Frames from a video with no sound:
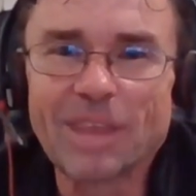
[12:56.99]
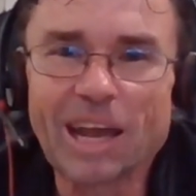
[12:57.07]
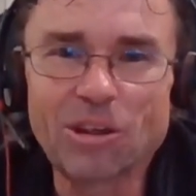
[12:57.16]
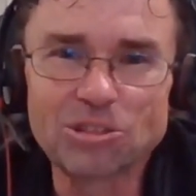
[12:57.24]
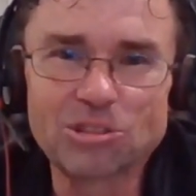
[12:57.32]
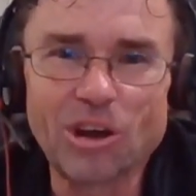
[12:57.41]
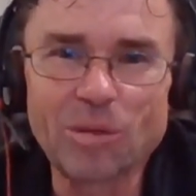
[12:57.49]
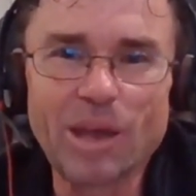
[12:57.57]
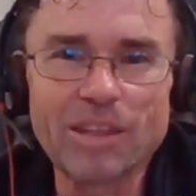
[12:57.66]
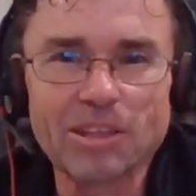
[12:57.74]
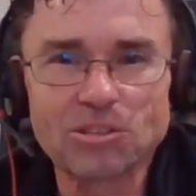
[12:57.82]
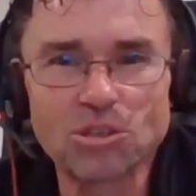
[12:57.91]
that all started
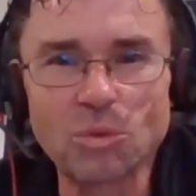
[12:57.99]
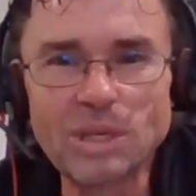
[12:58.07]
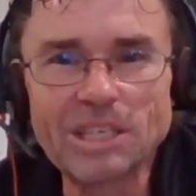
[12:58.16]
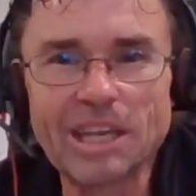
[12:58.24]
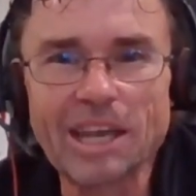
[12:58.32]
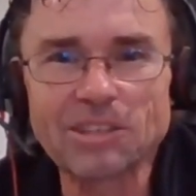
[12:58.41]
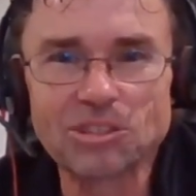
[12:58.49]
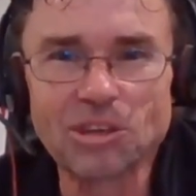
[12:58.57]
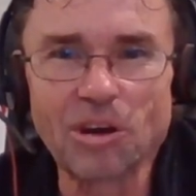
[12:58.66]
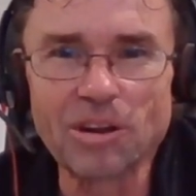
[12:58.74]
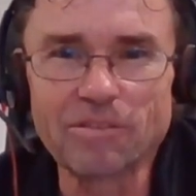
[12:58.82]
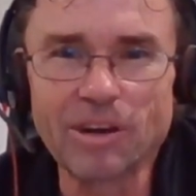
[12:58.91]
back then. So we got
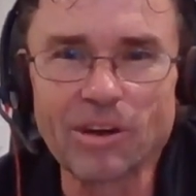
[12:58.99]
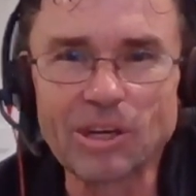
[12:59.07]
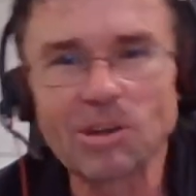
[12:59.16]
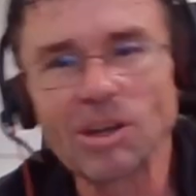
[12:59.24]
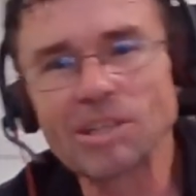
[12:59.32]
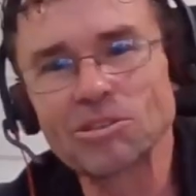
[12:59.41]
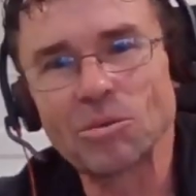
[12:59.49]
started very early.